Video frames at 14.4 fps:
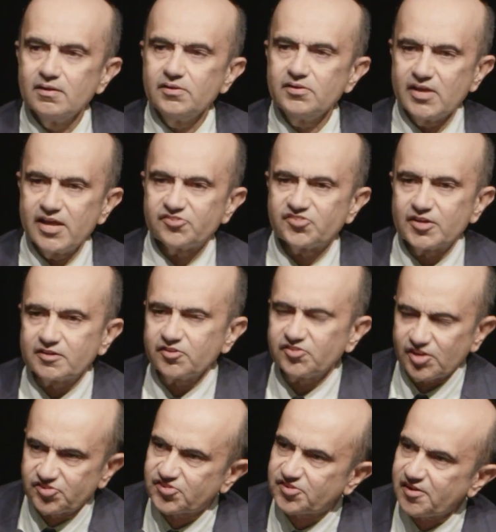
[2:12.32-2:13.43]
Yes, it is
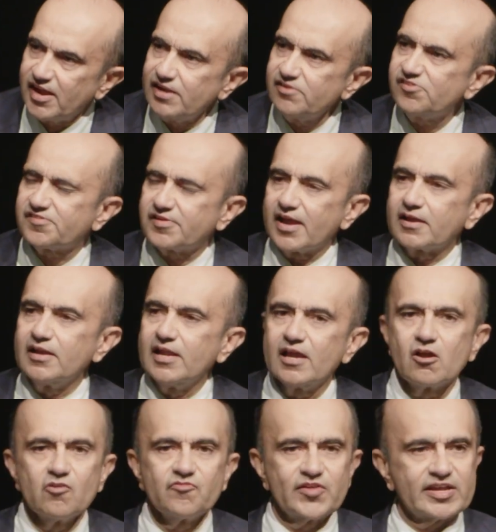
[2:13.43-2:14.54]
a strange
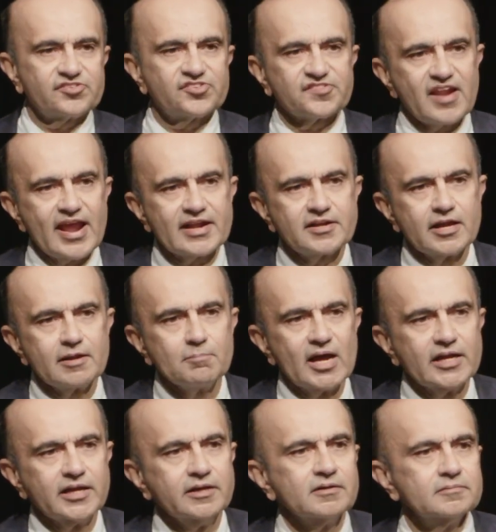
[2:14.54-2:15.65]
technique of extracting
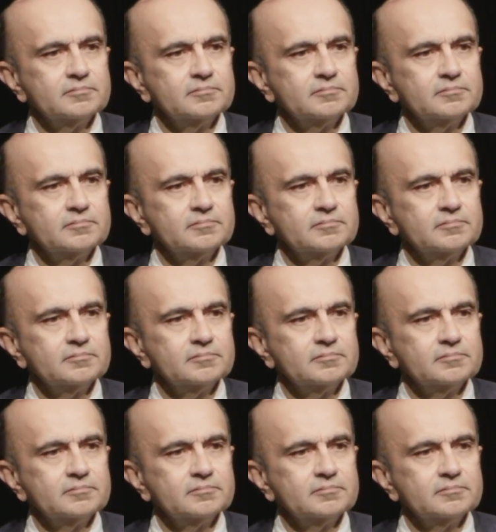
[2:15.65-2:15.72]
money.